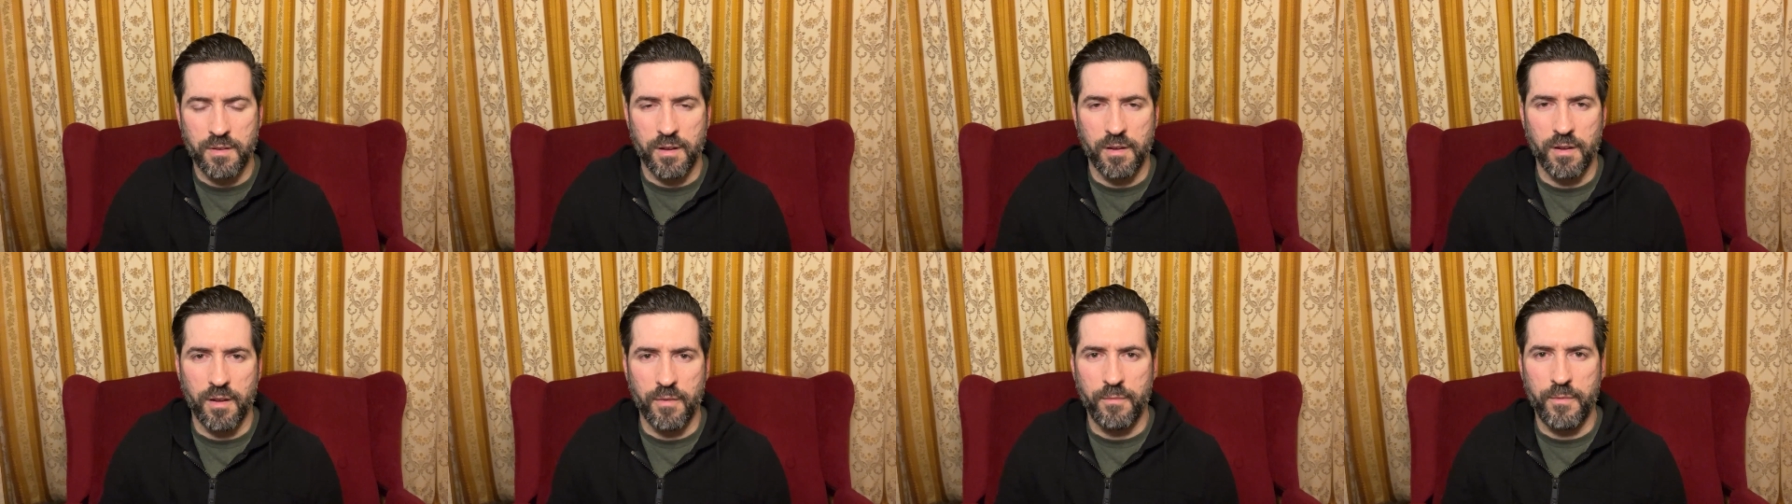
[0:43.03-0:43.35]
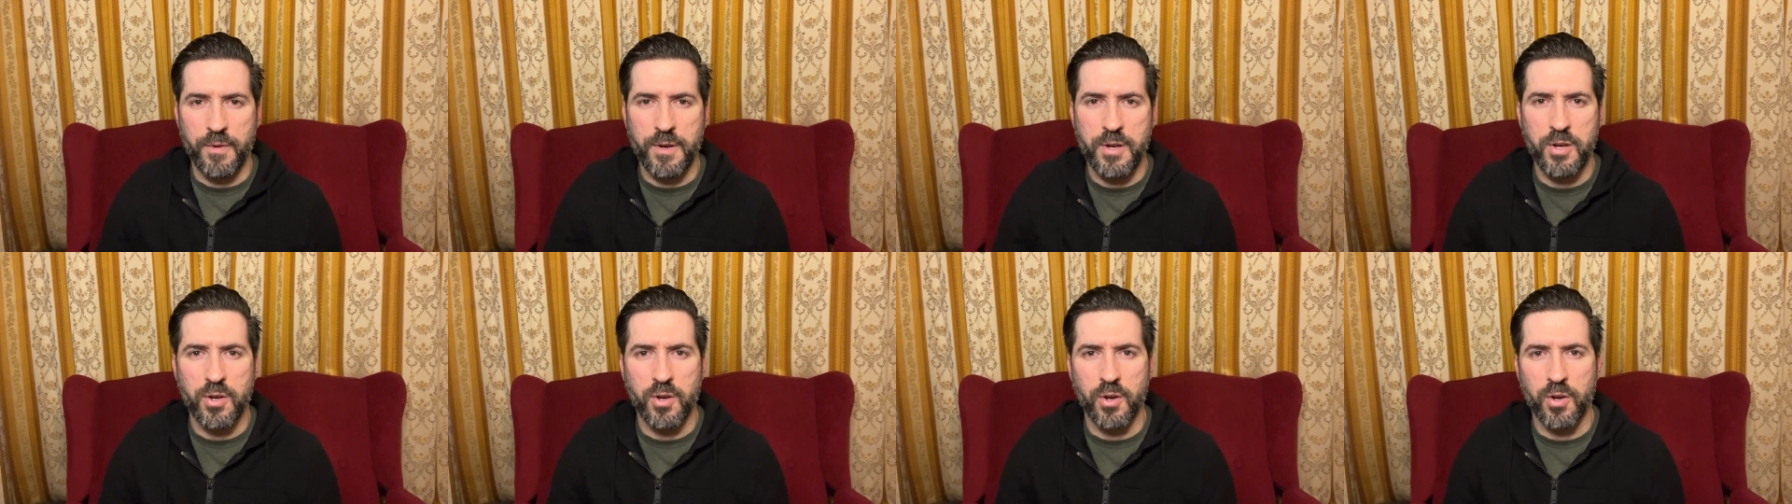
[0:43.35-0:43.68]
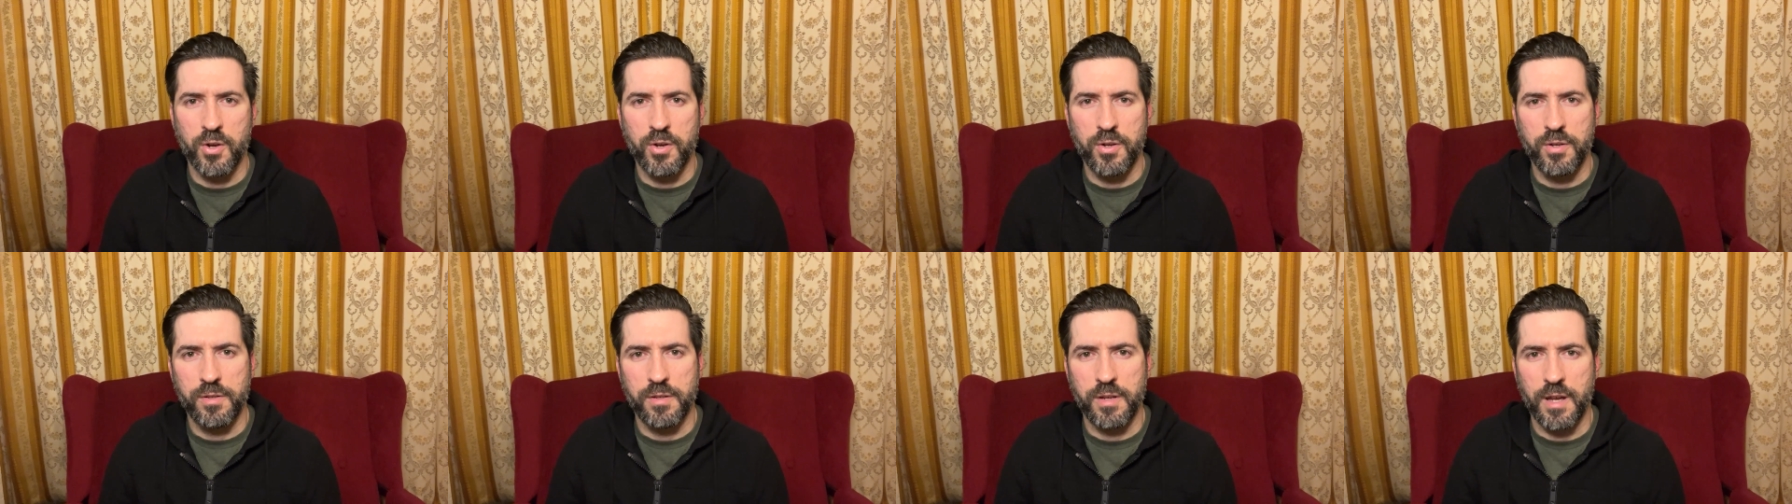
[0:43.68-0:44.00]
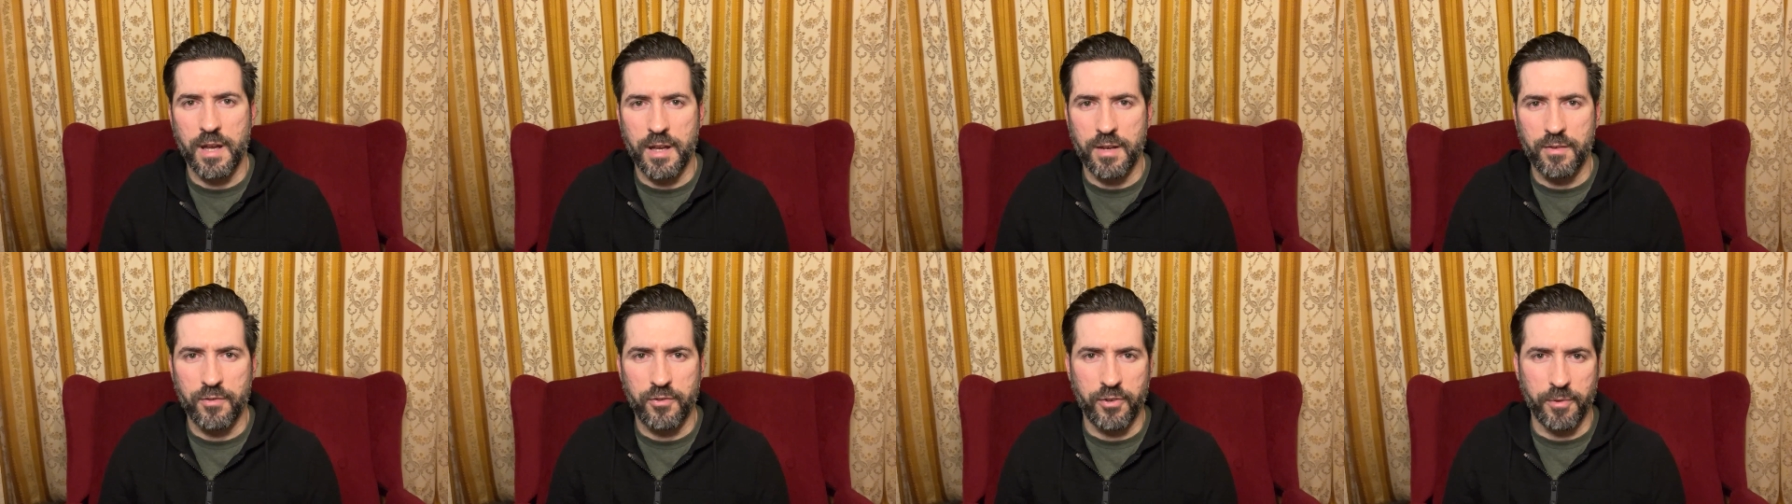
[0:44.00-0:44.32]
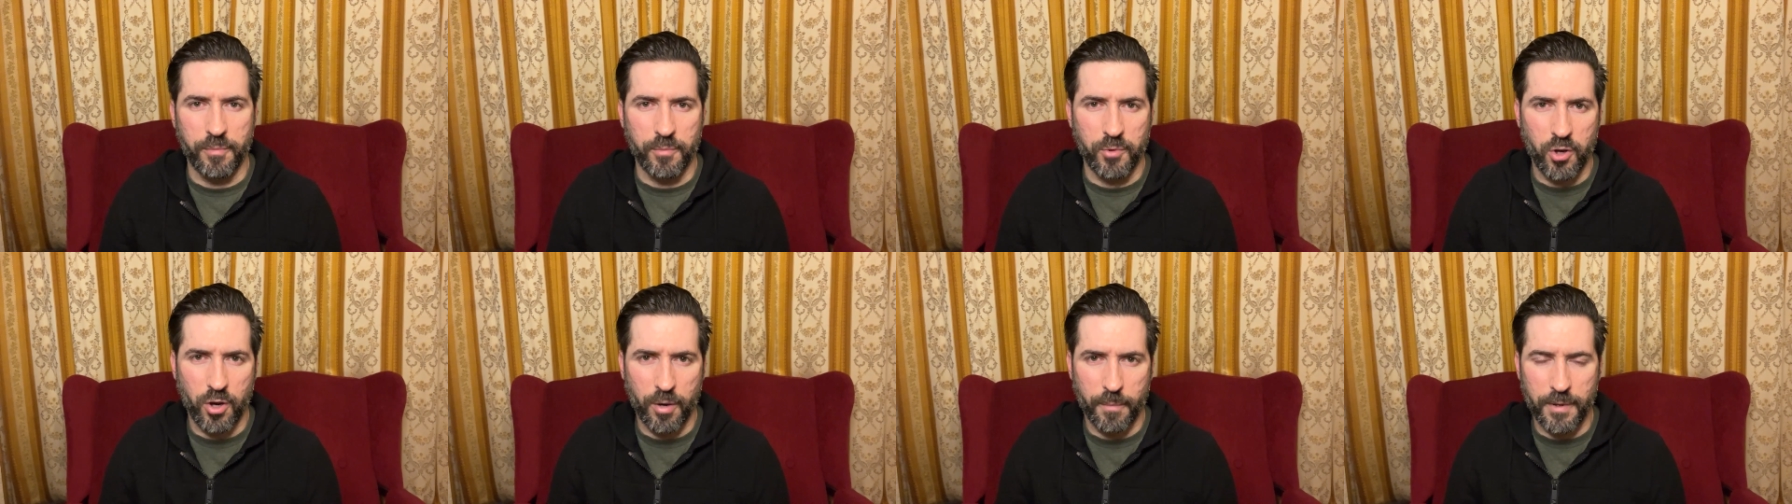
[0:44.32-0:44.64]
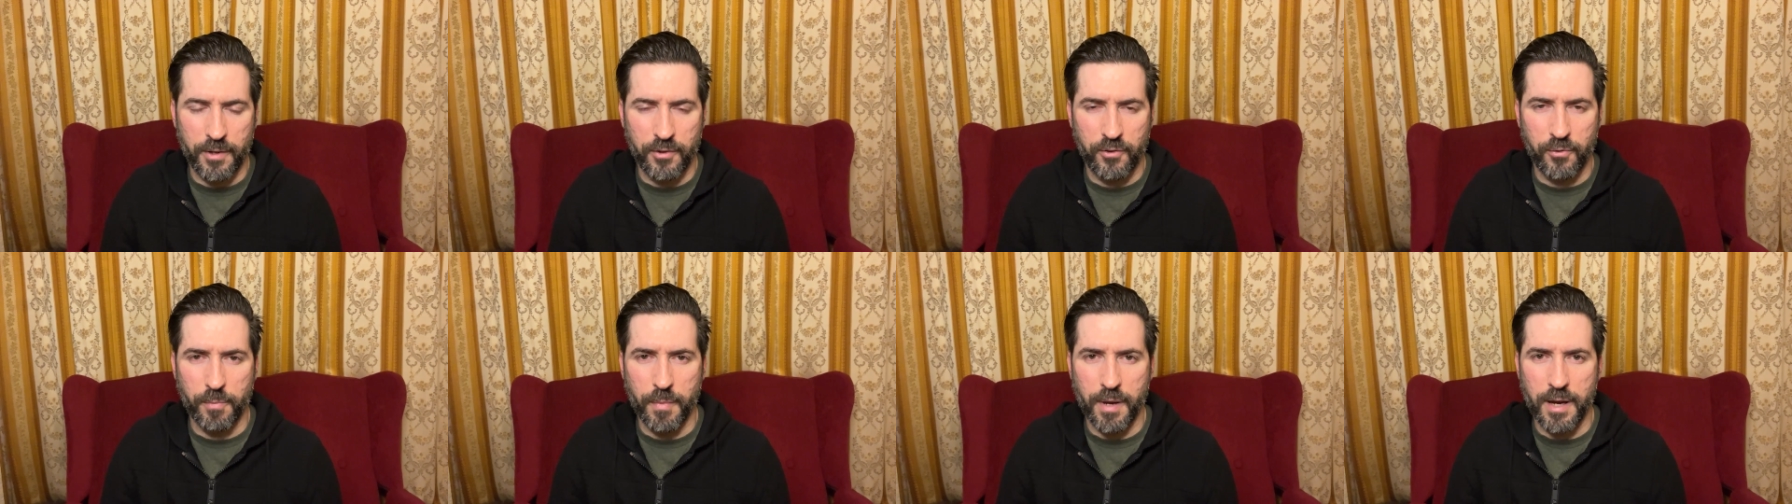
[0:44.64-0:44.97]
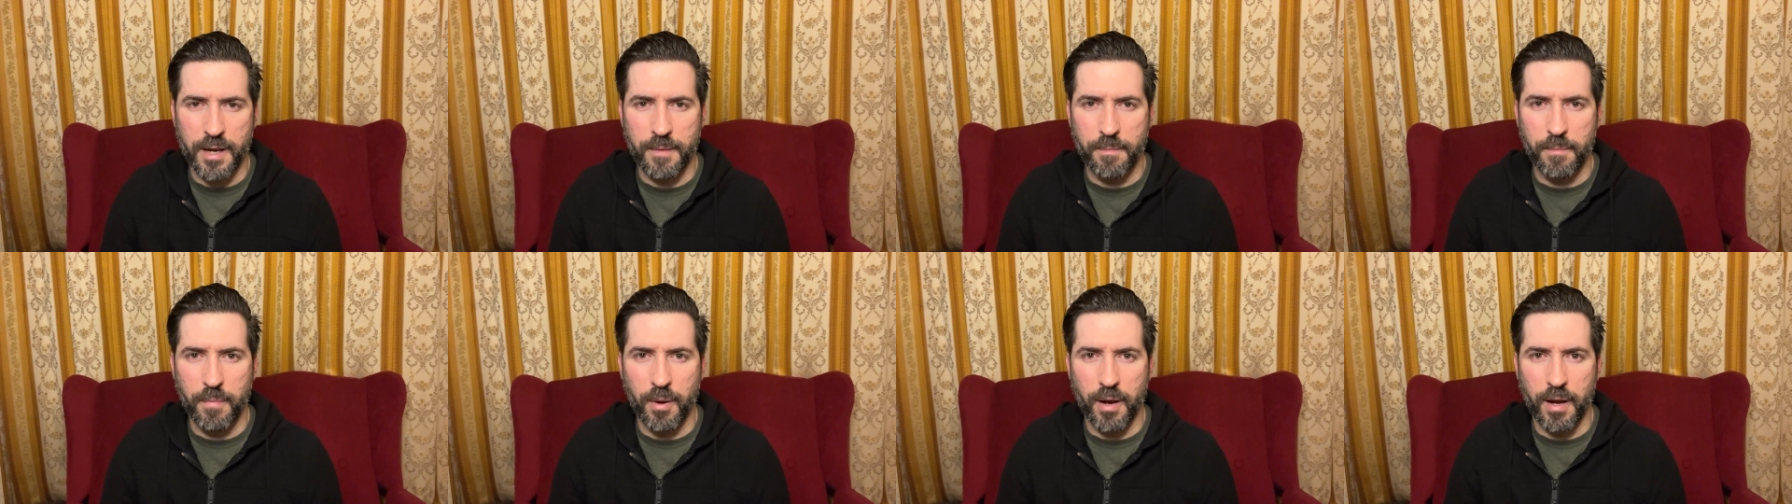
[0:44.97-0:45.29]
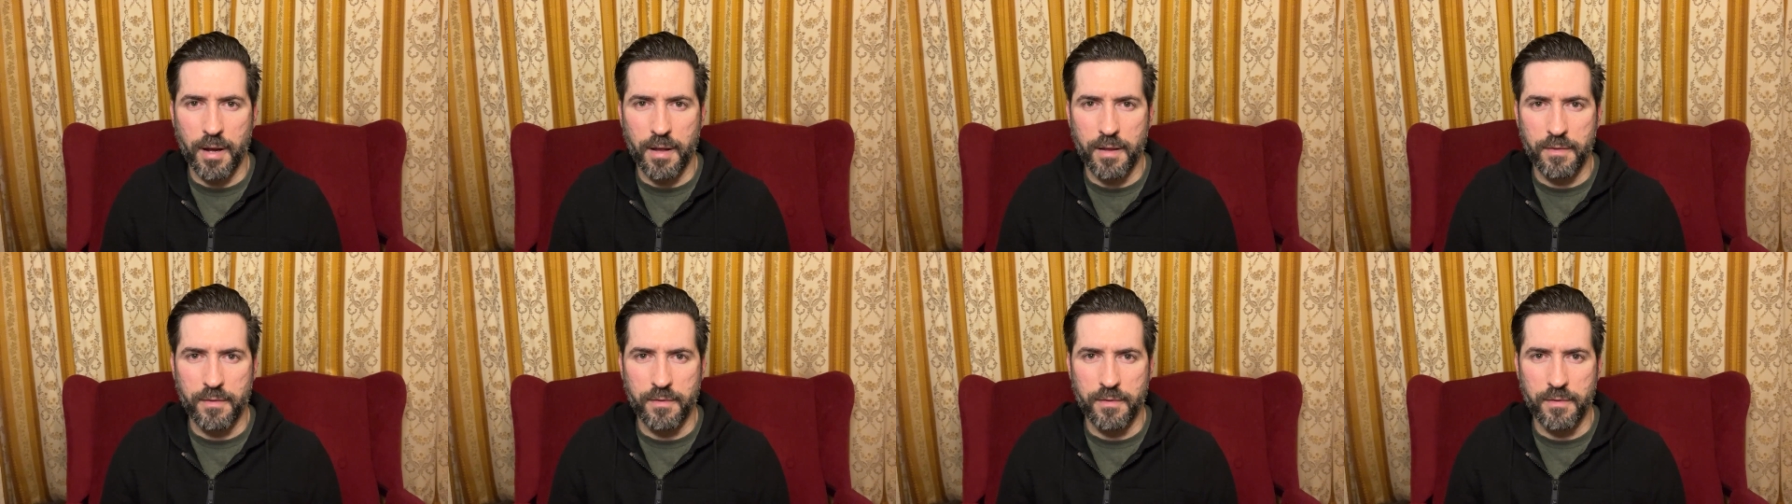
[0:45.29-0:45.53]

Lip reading: a video and some comments made by